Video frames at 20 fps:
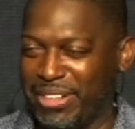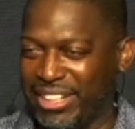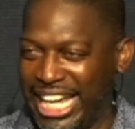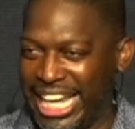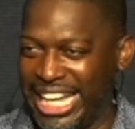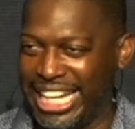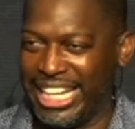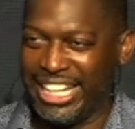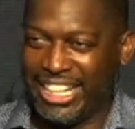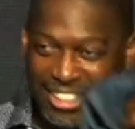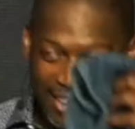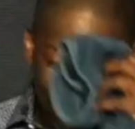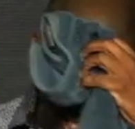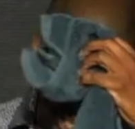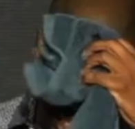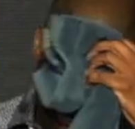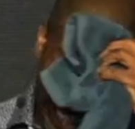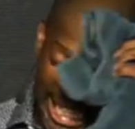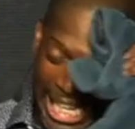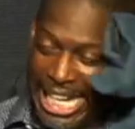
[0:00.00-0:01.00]
Like,
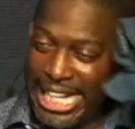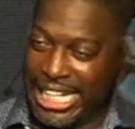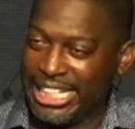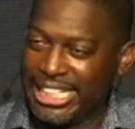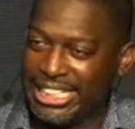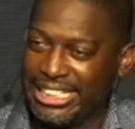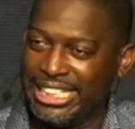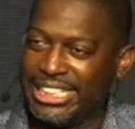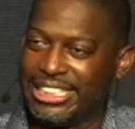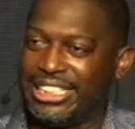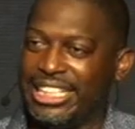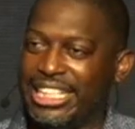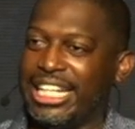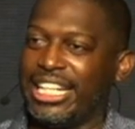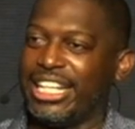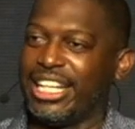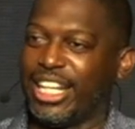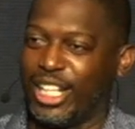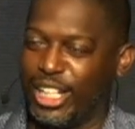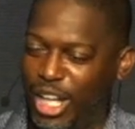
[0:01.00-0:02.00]
can't, can't you just let
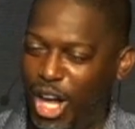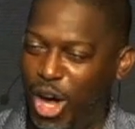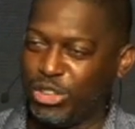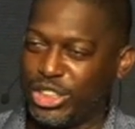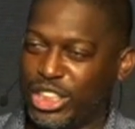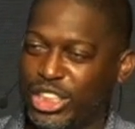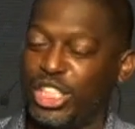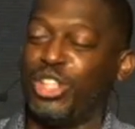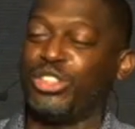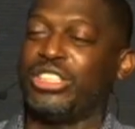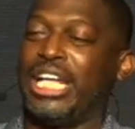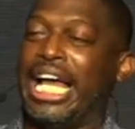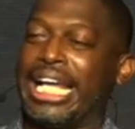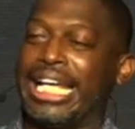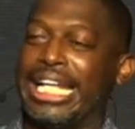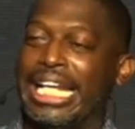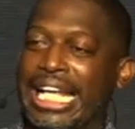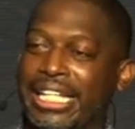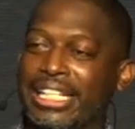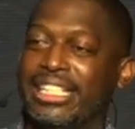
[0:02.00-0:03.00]
the cloth show so I
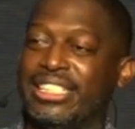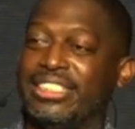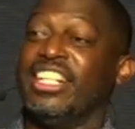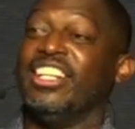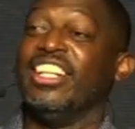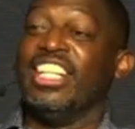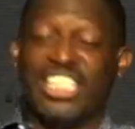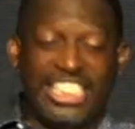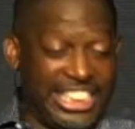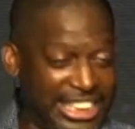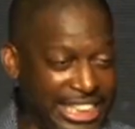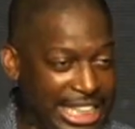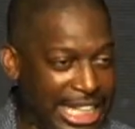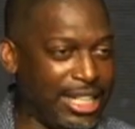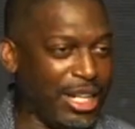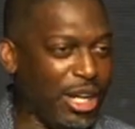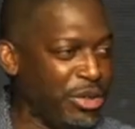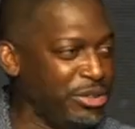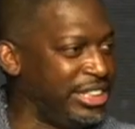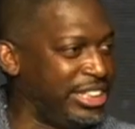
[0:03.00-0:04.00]
can at least stick
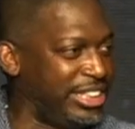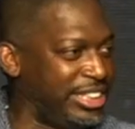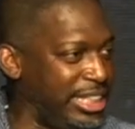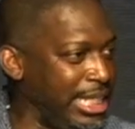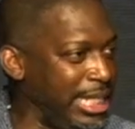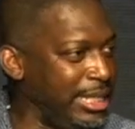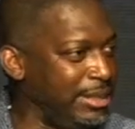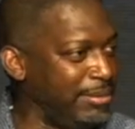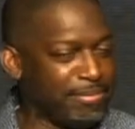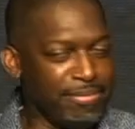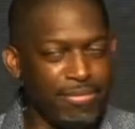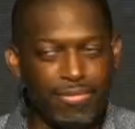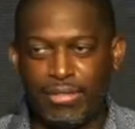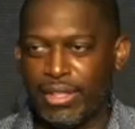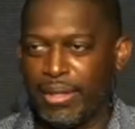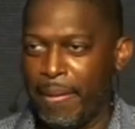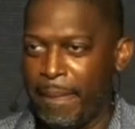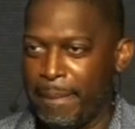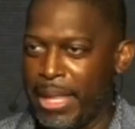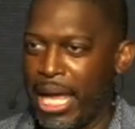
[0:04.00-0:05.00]
on the seat?
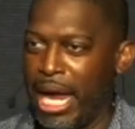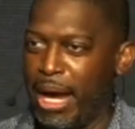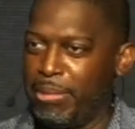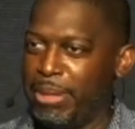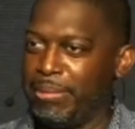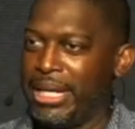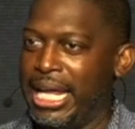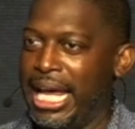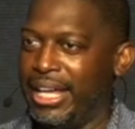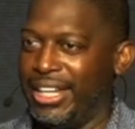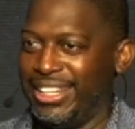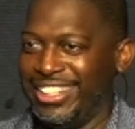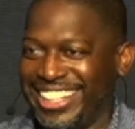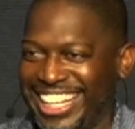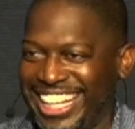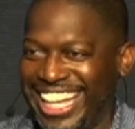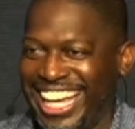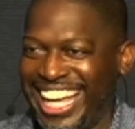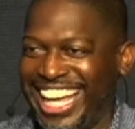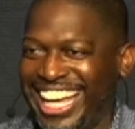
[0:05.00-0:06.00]
Y'all remember that?
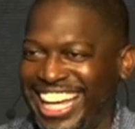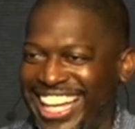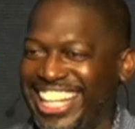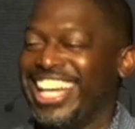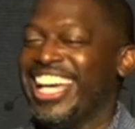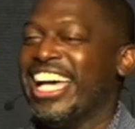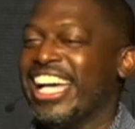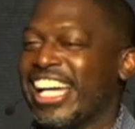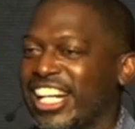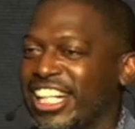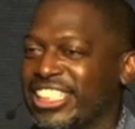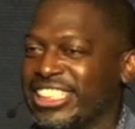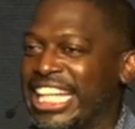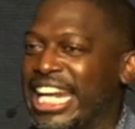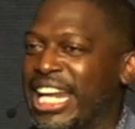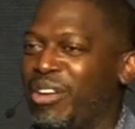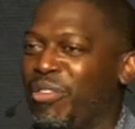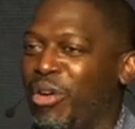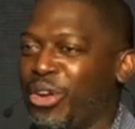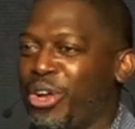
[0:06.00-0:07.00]
Because they
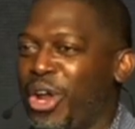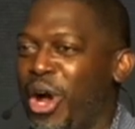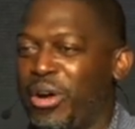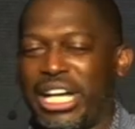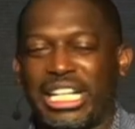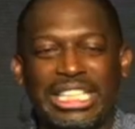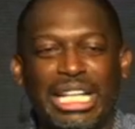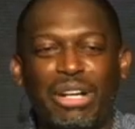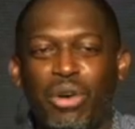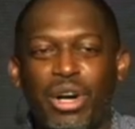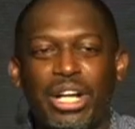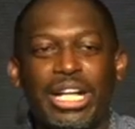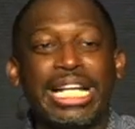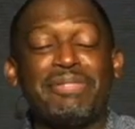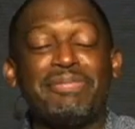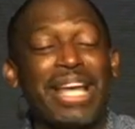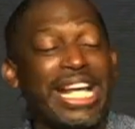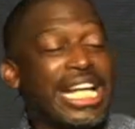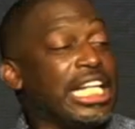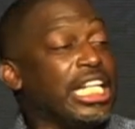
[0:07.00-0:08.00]
didn't want to know, because they wanted to
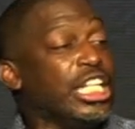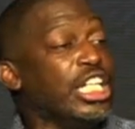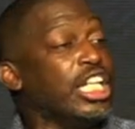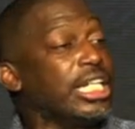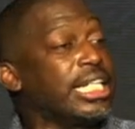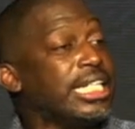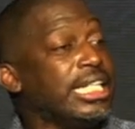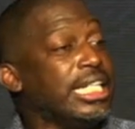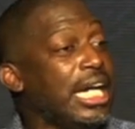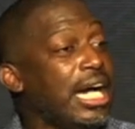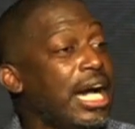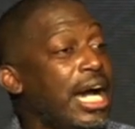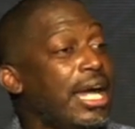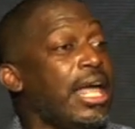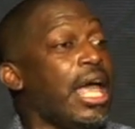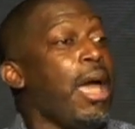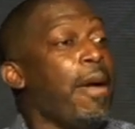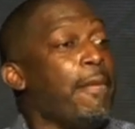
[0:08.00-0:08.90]
make it look good.